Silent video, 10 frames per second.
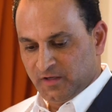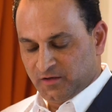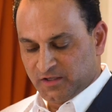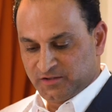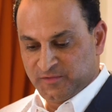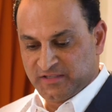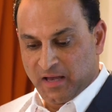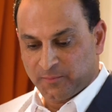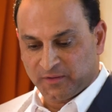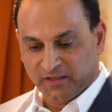Got some
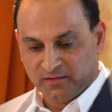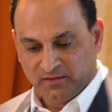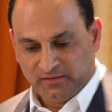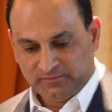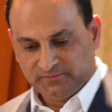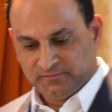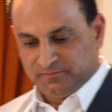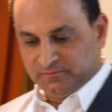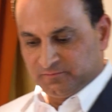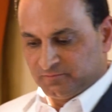sampling,
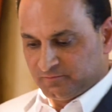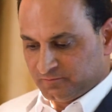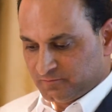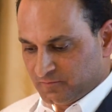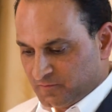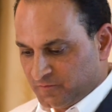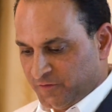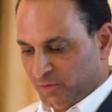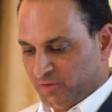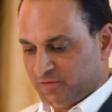
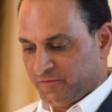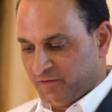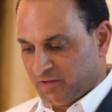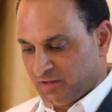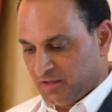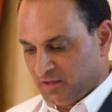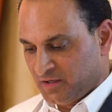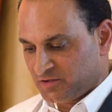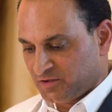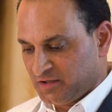photos of
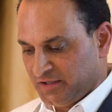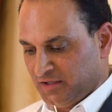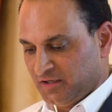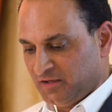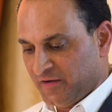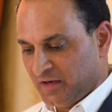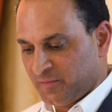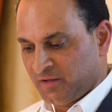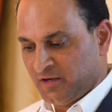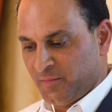initial cleaning and
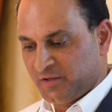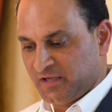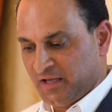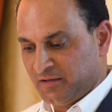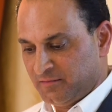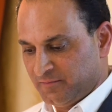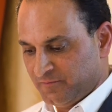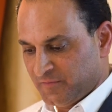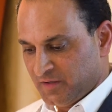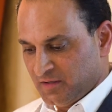development of number 10,
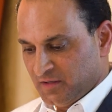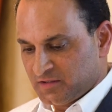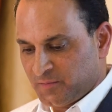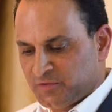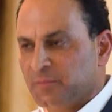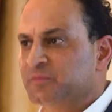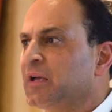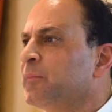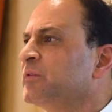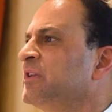some chip
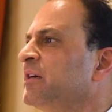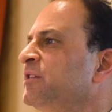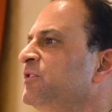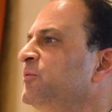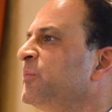samples. Doug, did you